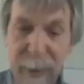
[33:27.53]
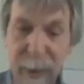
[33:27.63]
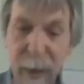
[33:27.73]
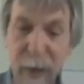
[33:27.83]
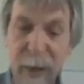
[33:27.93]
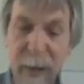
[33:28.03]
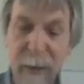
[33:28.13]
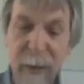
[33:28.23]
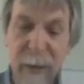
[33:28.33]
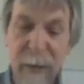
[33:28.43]
Okay,
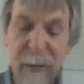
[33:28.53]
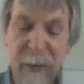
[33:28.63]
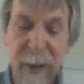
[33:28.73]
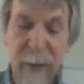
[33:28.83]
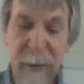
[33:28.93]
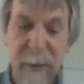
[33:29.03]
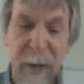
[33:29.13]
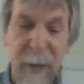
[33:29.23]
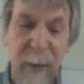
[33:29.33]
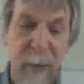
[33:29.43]
so this gives you
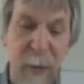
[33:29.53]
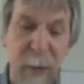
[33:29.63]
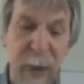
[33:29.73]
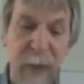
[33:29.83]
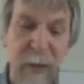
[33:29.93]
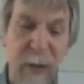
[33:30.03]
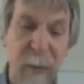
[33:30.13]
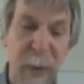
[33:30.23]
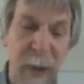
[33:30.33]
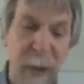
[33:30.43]
some information
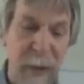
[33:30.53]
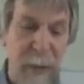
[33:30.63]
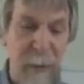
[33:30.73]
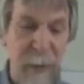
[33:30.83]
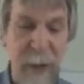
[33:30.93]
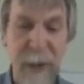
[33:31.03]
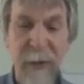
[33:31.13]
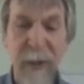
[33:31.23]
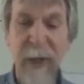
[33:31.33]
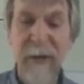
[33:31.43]
about failure
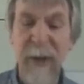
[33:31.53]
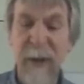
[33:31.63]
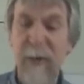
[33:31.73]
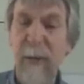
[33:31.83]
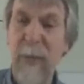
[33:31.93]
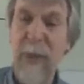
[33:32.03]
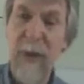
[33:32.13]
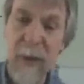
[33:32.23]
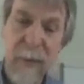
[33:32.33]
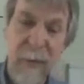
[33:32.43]
rates that could be
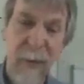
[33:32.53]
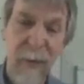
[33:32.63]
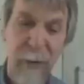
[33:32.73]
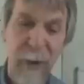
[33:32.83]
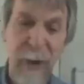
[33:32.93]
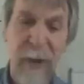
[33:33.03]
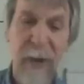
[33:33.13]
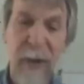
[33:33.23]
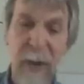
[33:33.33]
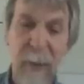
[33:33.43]
observed
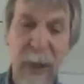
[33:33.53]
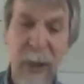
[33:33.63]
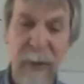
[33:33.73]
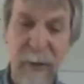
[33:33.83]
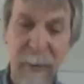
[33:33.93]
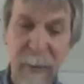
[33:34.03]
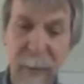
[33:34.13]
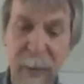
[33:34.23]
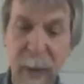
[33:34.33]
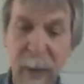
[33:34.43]
in practice.
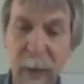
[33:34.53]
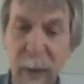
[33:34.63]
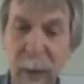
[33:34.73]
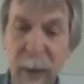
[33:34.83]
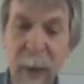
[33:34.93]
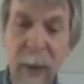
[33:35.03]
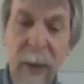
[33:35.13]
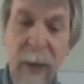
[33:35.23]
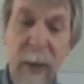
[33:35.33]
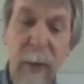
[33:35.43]

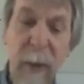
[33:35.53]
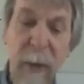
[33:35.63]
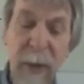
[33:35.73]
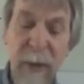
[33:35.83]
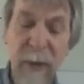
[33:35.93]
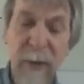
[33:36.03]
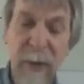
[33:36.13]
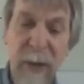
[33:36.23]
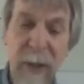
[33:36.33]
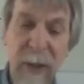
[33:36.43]
Now, when we do
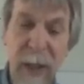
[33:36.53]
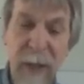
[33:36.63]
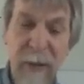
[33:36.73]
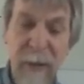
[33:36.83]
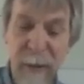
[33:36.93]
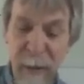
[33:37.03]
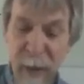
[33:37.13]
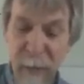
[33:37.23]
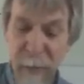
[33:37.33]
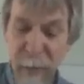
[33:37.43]
the analysis
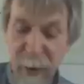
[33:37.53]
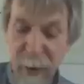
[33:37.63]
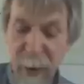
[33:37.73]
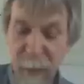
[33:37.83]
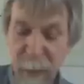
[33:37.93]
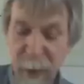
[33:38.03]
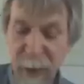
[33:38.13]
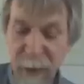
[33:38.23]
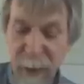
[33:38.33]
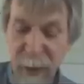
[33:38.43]
of
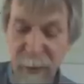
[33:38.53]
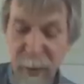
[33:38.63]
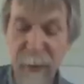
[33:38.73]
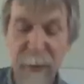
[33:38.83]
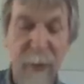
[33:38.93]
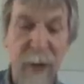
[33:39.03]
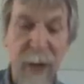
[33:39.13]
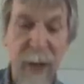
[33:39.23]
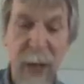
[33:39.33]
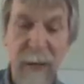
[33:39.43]
failure rates of
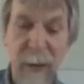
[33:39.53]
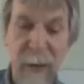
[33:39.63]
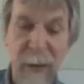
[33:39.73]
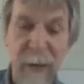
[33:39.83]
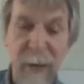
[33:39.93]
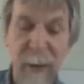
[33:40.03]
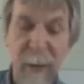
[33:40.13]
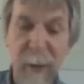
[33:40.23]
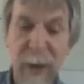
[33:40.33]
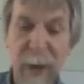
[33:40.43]
actual
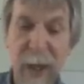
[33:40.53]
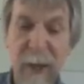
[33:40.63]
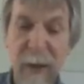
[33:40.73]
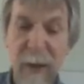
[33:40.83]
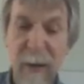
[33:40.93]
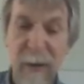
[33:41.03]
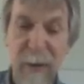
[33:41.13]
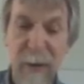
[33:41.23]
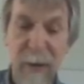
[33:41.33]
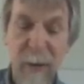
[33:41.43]
systems, we can use
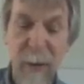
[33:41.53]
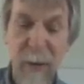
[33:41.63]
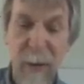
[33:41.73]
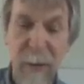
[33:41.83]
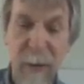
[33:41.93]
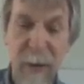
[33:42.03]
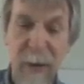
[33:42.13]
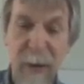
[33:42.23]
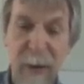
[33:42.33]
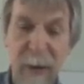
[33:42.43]
two
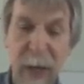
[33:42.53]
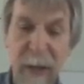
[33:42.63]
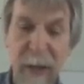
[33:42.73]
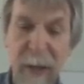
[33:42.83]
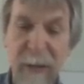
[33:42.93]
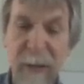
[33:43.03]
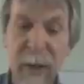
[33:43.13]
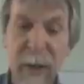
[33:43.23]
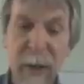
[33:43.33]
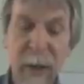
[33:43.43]
different techniques.
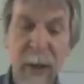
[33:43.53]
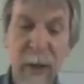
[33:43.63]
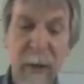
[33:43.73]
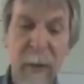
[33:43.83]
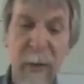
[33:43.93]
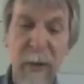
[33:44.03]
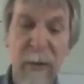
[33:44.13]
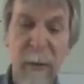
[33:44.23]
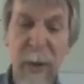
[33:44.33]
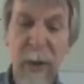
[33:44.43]
The
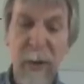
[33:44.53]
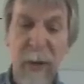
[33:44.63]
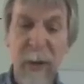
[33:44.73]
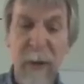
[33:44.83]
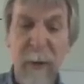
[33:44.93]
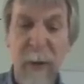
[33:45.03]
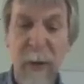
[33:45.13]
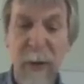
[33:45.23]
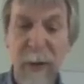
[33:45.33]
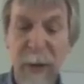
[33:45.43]
first being called
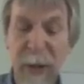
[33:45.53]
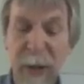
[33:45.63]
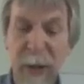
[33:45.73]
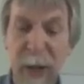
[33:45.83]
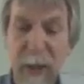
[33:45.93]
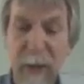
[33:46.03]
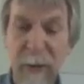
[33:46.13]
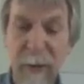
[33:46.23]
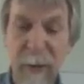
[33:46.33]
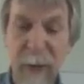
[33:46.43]
fault tree
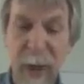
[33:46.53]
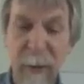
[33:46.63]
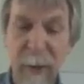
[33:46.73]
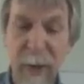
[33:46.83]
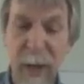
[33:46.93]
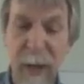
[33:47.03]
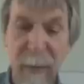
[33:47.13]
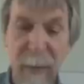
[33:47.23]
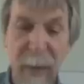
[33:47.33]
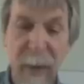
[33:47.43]
analysis, or FTA.
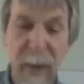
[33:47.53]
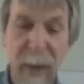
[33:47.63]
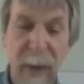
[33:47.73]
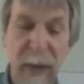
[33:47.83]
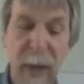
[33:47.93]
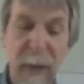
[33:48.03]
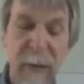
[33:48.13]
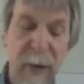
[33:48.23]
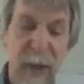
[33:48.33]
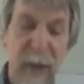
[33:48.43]
In
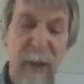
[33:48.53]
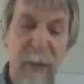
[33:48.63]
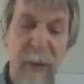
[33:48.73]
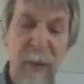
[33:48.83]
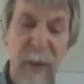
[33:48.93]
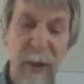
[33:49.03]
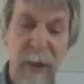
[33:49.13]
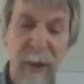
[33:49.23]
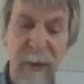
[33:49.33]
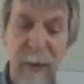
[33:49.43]
FTA, we are
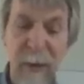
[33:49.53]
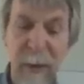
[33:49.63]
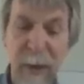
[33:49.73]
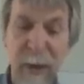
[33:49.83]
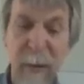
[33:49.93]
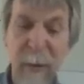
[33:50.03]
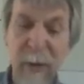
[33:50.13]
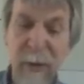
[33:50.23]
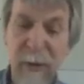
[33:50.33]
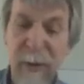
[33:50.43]
considering
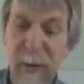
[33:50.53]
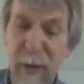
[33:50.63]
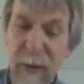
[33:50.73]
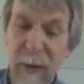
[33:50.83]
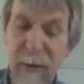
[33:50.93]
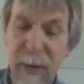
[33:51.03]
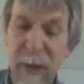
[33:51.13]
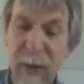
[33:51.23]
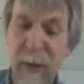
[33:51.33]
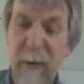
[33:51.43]
damages that are
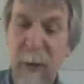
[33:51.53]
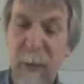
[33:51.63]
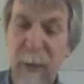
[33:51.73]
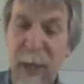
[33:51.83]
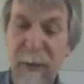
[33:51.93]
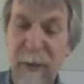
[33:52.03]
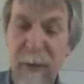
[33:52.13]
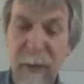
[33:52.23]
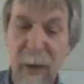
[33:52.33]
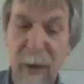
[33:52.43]
resulting from
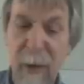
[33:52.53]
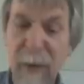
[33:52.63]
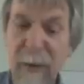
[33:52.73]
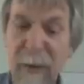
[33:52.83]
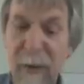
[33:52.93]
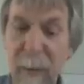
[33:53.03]
hazards or risk.